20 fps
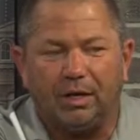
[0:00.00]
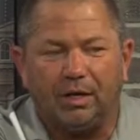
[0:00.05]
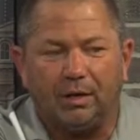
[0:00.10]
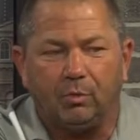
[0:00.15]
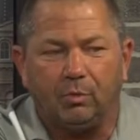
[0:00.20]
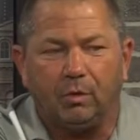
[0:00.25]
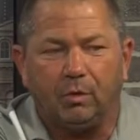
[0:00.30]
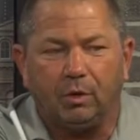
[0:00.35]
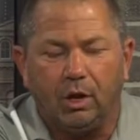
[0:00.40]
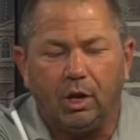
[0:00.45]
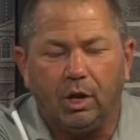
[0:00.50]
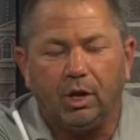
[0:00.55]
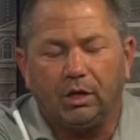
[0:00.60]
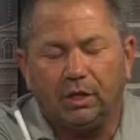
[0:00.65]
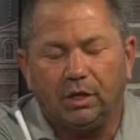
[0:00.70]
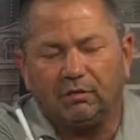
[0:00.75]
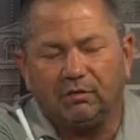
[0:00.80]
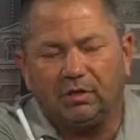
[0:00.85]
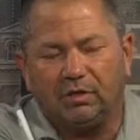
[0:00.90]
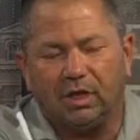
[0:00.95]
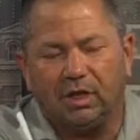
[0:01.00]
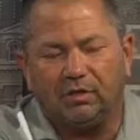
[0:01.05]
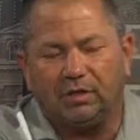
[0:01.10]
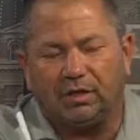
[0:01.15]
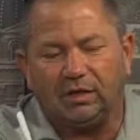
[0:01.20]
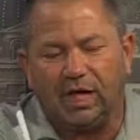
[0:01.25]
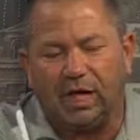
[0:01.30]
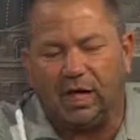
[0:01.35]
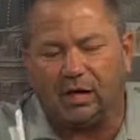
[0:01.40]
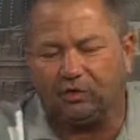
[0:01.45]
anymore, you have to take the
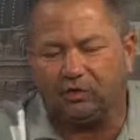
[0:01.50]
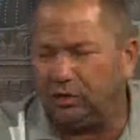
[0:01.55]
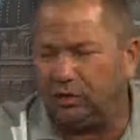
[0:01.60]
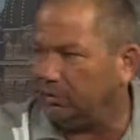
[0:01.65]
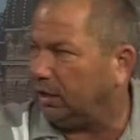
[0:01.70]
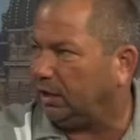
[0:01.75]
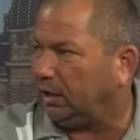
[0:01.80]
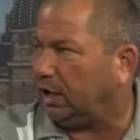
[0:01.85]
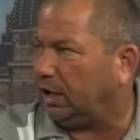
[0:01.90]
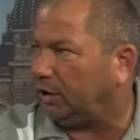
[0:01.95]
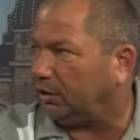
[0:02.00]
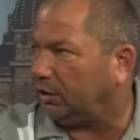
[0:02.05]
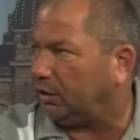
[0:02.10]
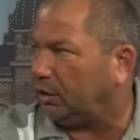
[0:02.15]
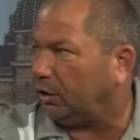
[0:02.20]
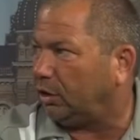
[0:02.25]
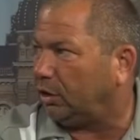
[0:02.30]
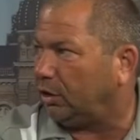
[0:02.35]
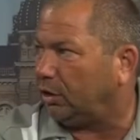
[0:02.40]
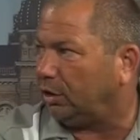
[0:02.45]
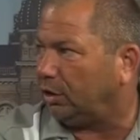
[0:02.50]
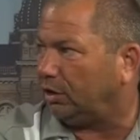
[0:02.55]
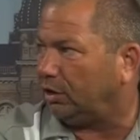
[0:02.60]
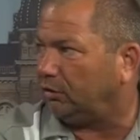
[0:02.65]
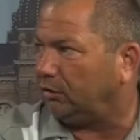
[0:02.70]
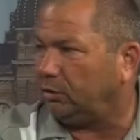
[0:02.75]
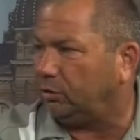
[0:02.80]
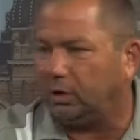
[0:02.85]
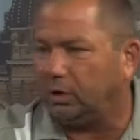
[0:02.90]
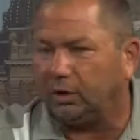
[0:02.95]
dash and everything out of the car to
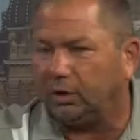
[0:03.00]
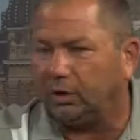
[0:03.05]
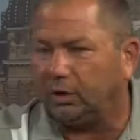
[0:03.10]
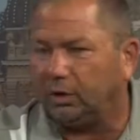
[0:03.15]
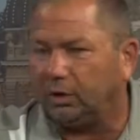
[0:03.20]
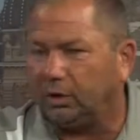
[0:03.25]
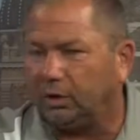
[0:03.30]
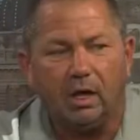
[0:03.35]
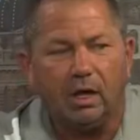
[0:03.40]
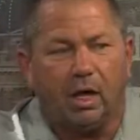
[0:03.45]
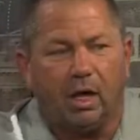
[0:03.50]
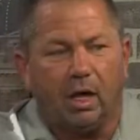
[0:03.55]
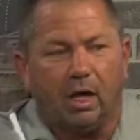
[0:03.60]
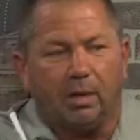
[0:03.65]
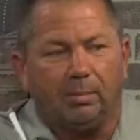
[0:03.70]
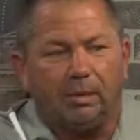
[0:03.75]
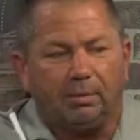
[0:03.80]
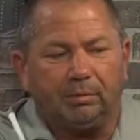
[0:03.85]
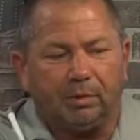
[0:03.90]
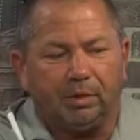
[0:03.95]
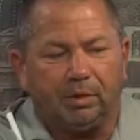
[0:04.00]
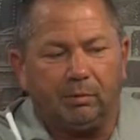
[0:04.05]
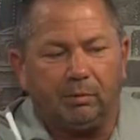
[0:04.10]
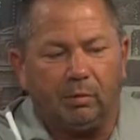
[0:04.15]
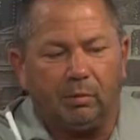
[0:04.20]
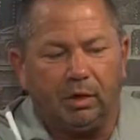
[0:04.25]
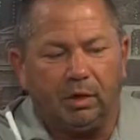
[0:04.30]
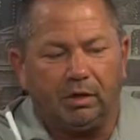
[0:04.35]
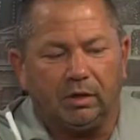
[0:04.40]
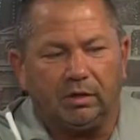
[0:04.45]
get to it. But
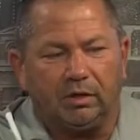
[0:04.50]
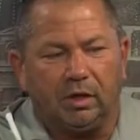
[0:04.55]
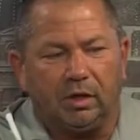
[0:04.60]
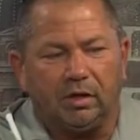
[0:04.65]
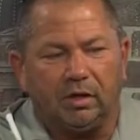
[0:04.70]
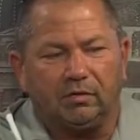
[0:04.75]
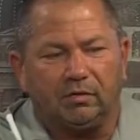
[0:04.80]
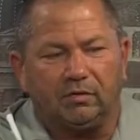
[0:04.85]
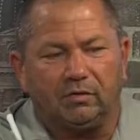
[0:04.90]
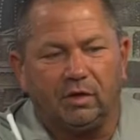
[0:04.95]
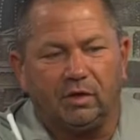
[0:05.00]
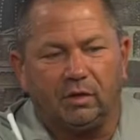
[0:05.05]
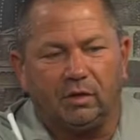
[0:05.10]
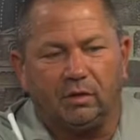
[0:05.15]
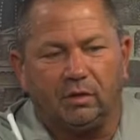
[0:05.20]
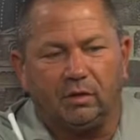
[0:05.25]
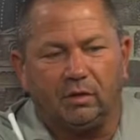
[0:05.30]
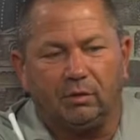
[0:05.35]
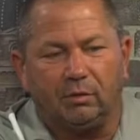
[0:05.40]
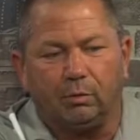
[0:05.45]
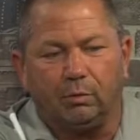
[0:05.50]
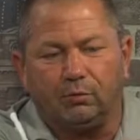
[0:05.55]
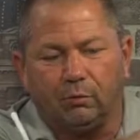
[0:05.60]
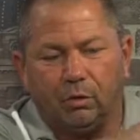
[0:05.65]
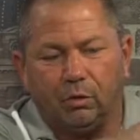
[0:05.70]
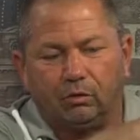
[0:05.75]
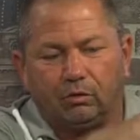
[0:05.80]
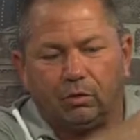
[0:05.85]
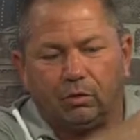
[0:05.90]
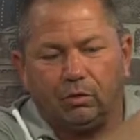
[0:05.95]
what it does is the
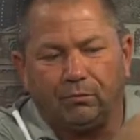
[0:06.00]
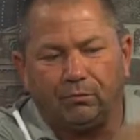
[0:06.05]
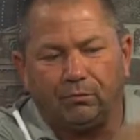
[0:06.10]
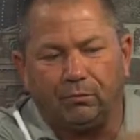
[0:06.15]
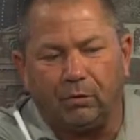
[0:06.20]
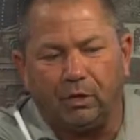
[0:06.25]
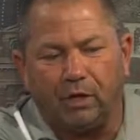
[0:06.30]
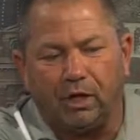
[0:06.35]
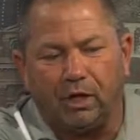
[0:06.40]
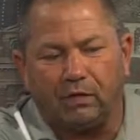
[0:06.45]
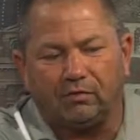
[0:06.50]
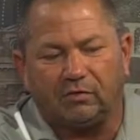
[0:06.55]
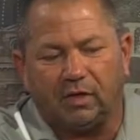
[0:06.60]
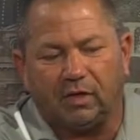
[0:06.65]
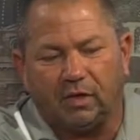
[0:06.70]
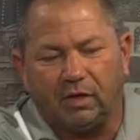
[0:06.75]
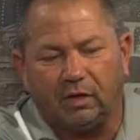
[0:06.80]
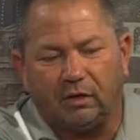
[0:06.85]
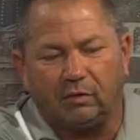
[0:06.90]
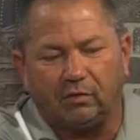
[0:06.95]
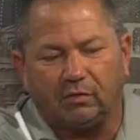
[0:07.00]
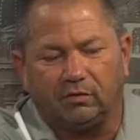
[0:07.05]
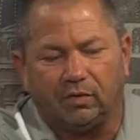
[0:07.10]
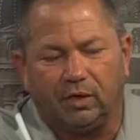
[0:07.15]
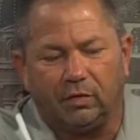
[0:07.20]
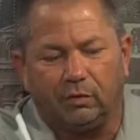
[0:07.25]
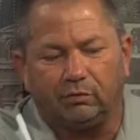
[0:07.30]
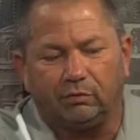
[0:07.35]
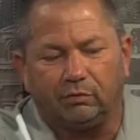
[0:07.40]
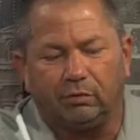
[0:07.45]
refrigerant, the Freon,
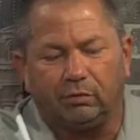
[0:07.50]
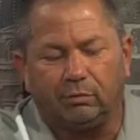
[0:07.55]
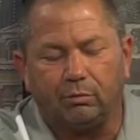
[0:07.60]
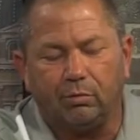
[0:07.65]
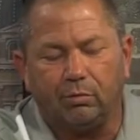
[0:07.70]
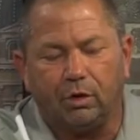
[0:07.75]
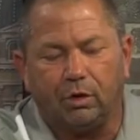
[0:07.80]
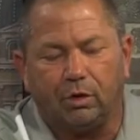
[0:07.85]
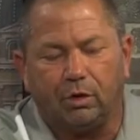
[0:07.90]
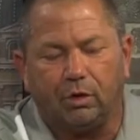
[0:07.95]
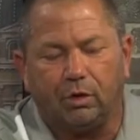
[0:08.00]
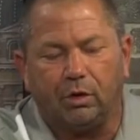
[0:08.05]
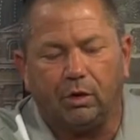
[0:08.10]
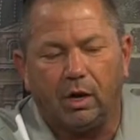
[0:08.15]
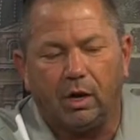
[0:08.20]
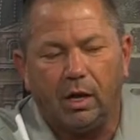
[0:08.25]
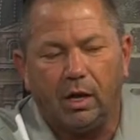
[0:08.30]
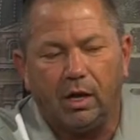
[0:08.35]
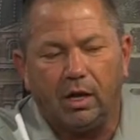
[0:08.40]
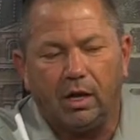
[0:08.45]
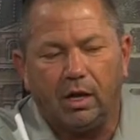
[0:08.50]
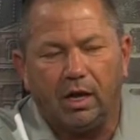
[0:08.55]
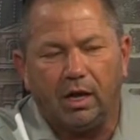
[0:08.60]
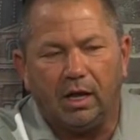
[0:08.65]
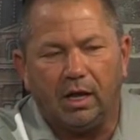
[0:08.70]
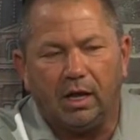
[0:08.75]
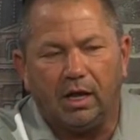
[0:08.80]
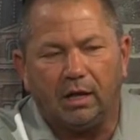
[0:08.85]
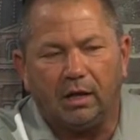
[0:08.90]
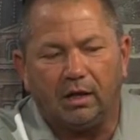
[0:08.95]
cycles through here,
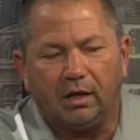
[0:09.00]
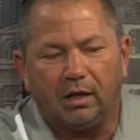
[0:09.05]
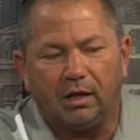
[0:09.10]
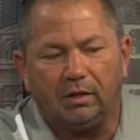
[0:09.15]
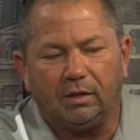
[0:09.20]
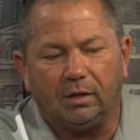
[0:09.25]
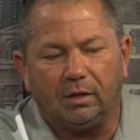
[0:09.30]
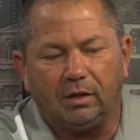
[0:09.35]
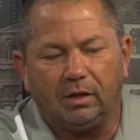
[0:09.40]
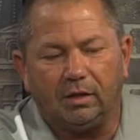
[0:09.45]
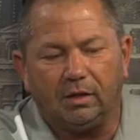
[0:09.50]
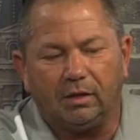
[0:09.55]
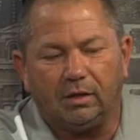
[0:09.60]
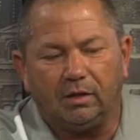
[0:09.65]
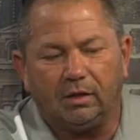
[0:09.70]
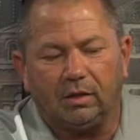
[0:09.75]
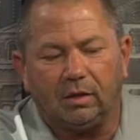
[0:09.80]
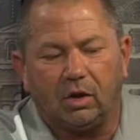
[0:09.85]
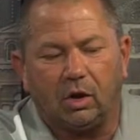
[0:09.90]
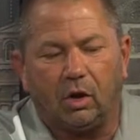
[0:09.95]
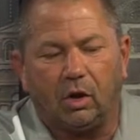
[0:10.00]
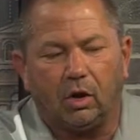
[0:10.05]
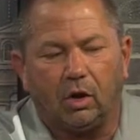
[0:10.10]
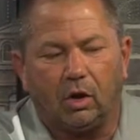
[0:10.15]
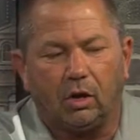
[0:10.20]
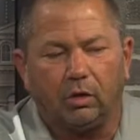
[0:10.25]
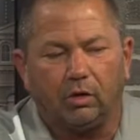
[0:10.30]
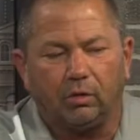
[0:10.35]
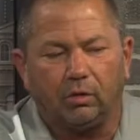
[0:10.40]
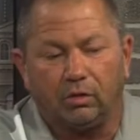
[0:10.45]
and the
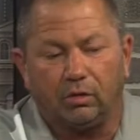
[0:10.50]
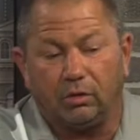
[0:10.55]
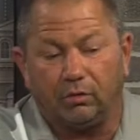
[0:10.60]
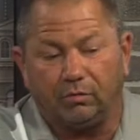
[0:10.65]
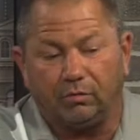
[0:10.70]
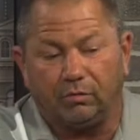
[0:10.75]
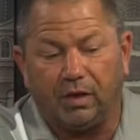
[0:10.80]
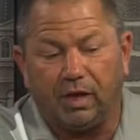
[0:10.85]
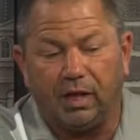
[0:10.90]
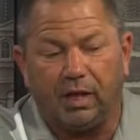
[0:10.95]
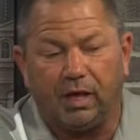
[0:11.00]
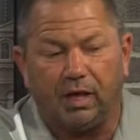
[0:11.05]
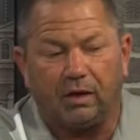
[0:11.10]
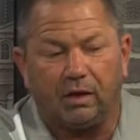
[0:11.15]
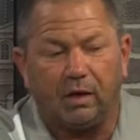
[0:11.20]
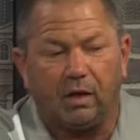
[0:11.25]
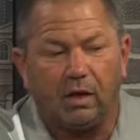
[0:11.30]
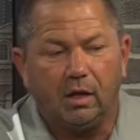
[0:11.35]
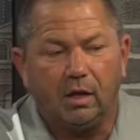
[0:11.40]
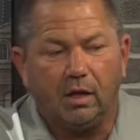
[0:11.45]
car, the fan